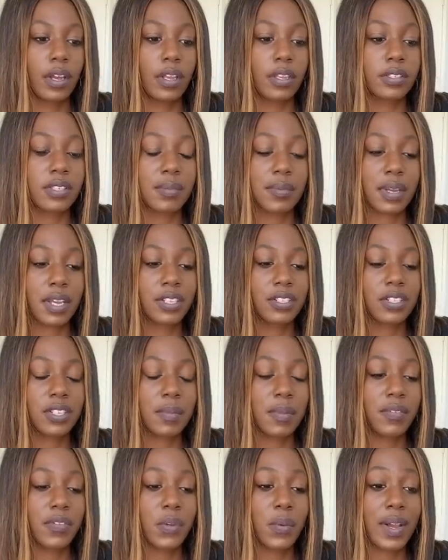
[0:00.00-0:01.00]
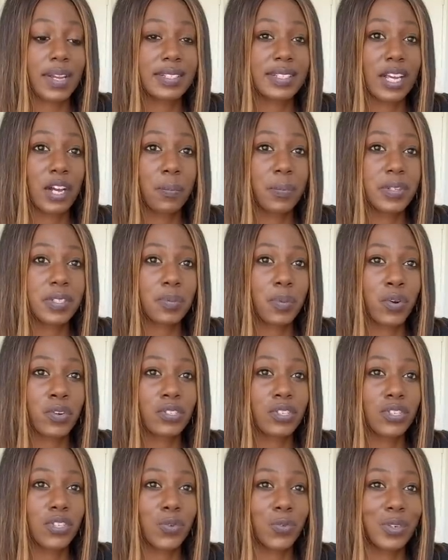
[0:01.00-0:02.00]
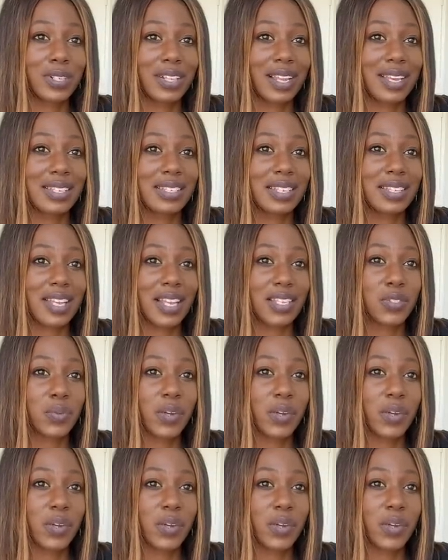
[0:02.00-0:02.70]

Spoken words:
Because some of you guys helped this person to realize that that's